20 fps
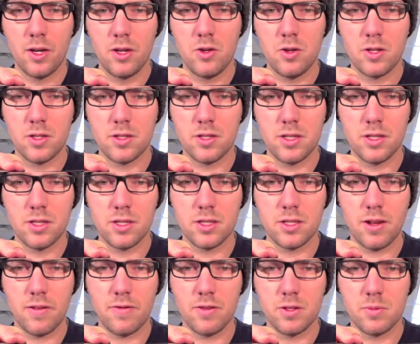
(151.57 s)
You can see the
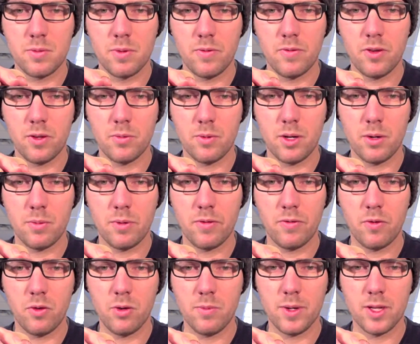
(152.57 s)
stuff that's been filmed on it
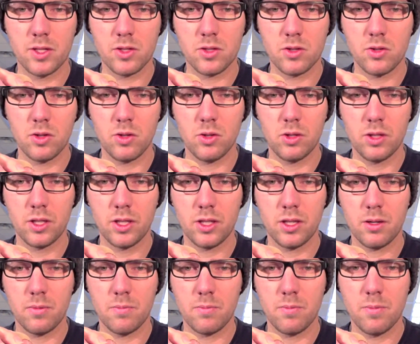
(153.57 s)
before by scrolling
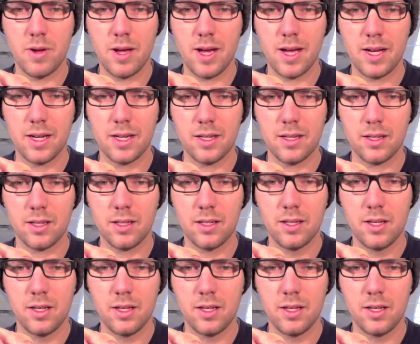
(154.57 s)
back.